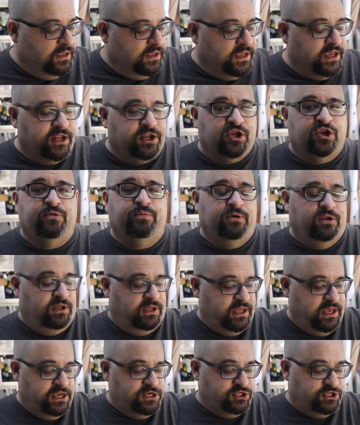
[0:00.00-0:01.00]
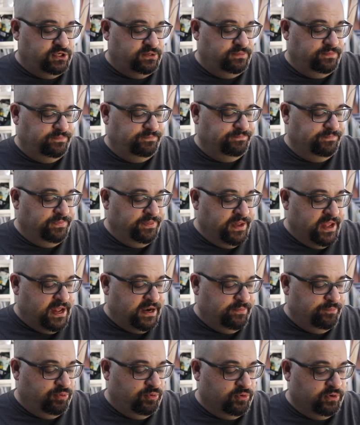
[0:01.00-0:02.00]
getting communication,
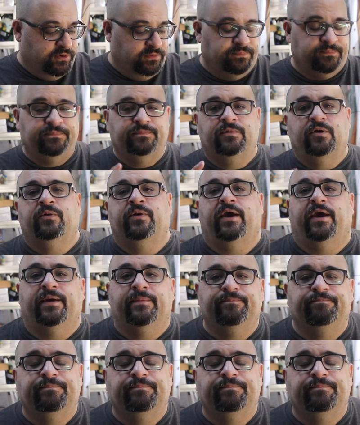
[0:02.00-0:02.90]
not important. Okay.